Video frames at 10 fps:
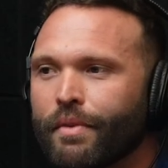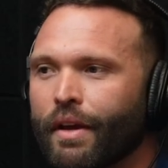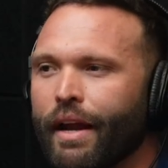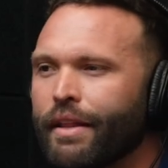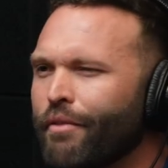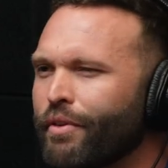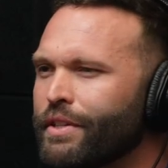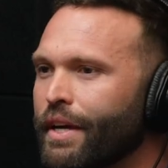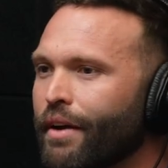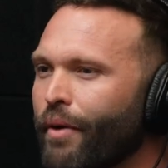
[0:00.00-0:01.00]
kind of difference
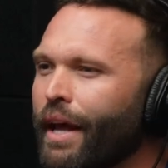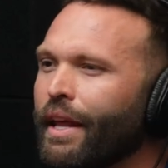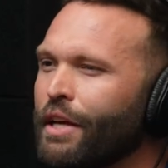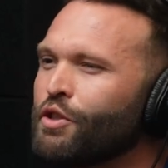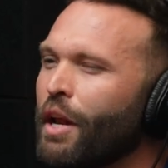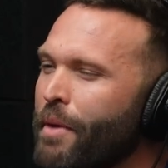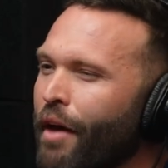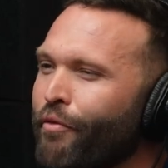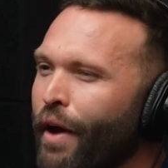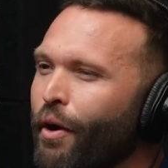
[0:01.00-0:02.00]
there, right? Like there's gonna be a
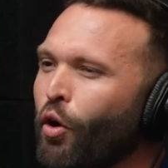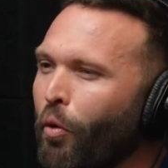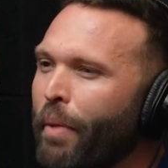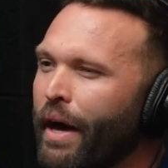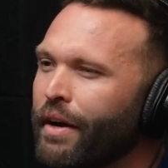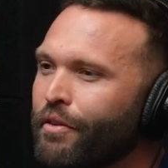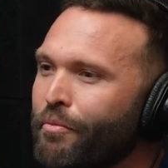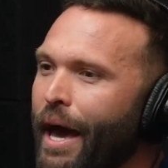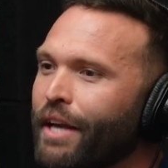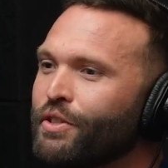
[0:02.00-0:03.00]
very competitive
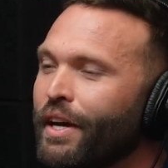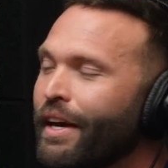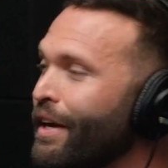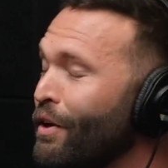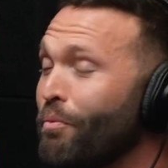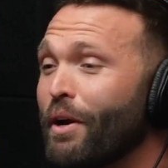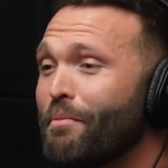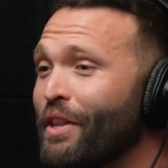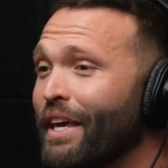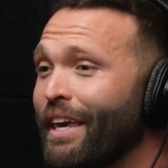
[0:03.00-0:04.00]
match. You put him
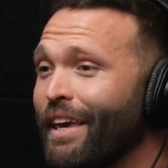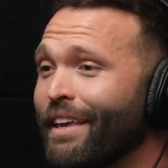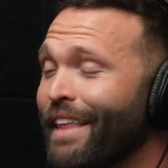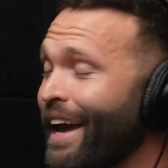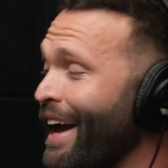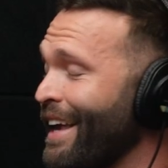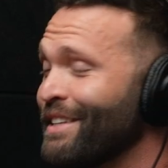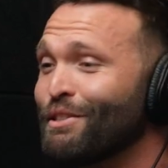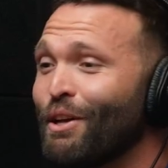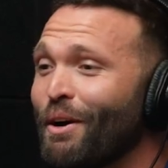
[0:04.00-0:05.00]
on the gi, that guy can
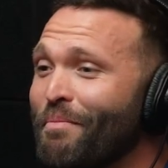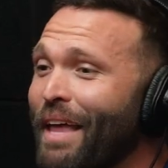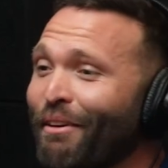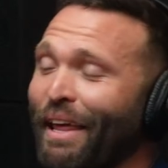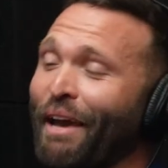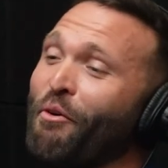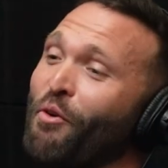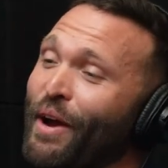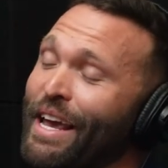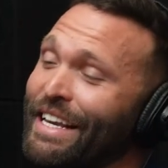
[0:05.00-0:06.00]
slow him down like
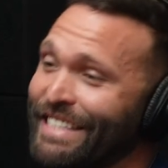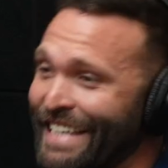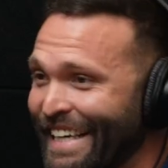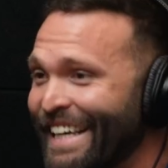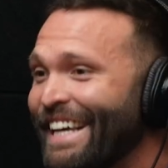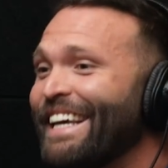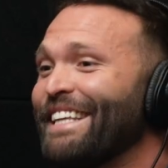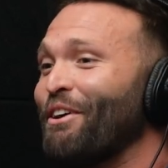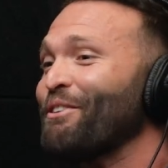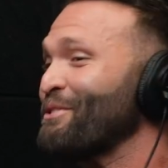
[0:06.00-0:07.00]
crazy.
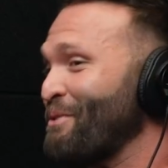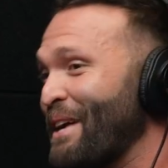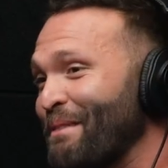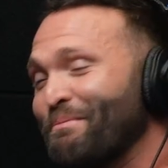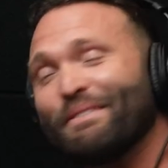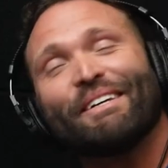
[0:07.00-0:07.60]
Those grips,